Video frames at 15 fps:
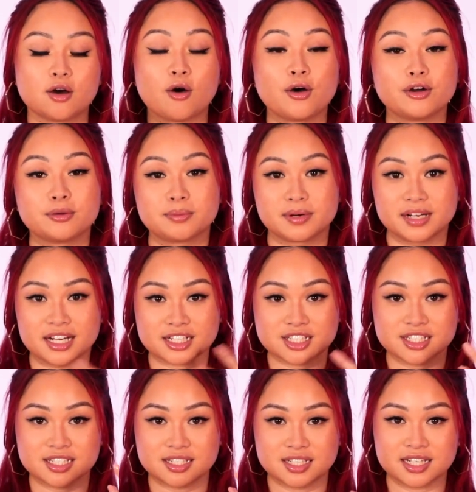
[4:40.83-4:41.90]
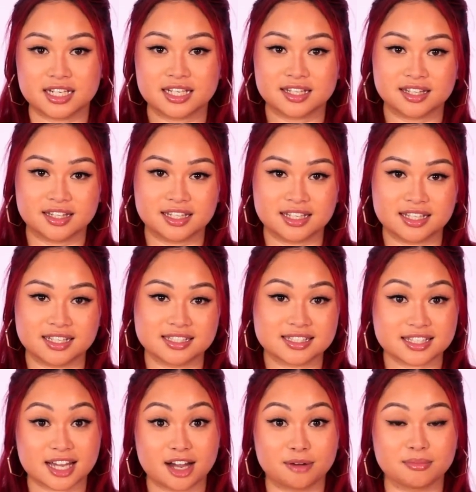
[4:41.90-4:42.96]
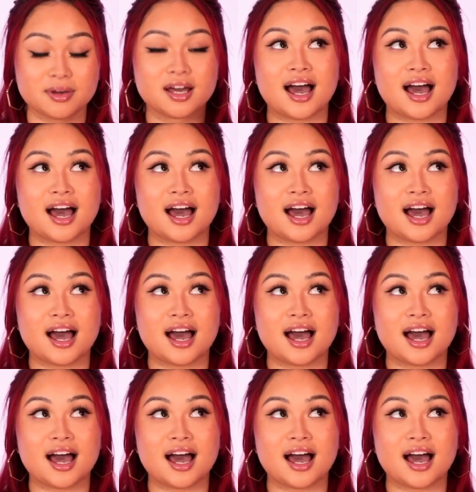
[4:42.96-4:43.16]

oil production in the scalp.